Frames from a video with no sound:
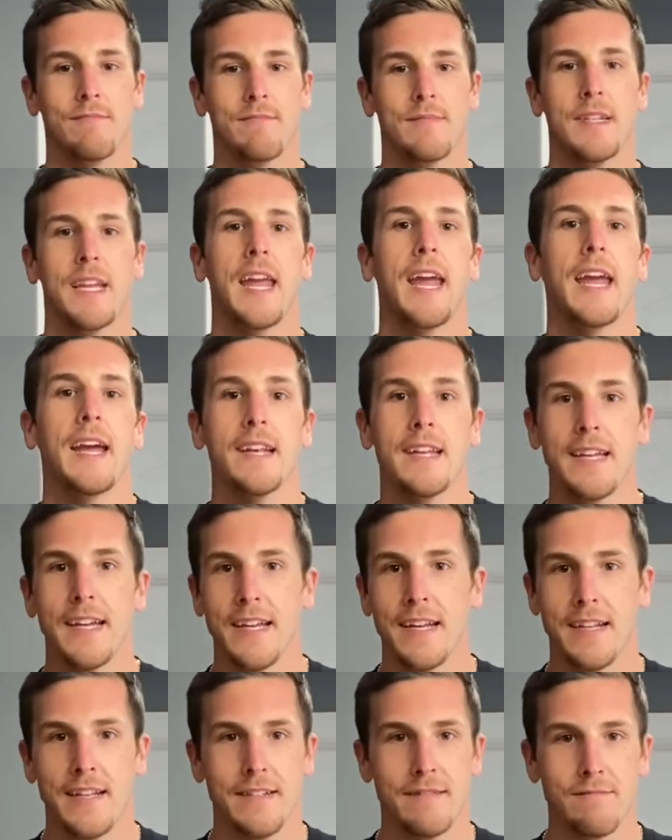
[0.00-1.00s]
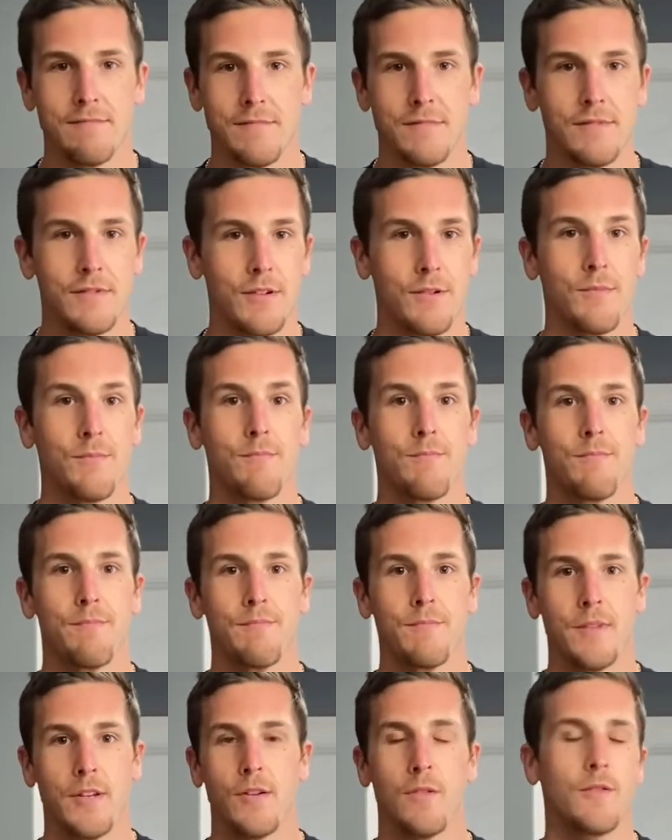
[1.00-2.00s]
can't get in the,
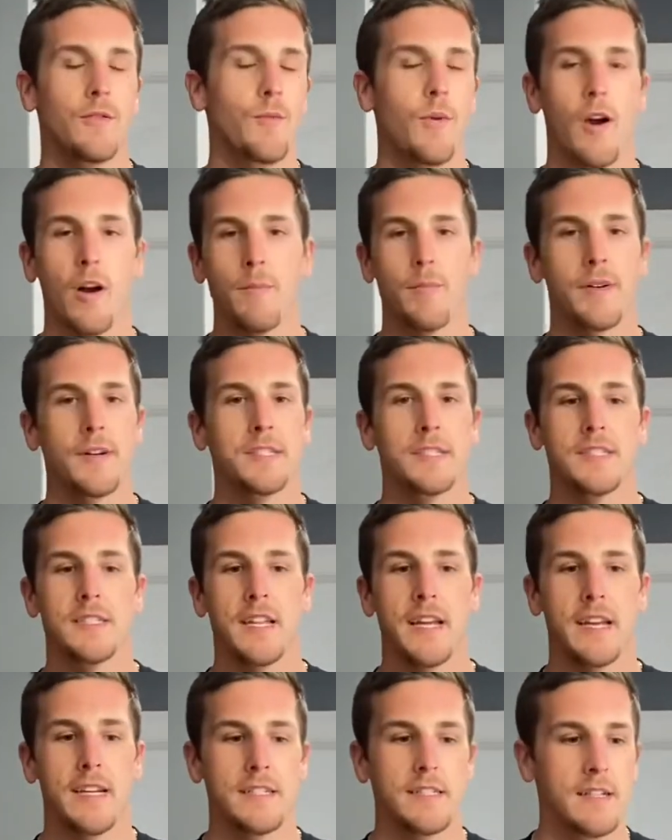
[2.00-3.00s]
you know, the wrong person's hand.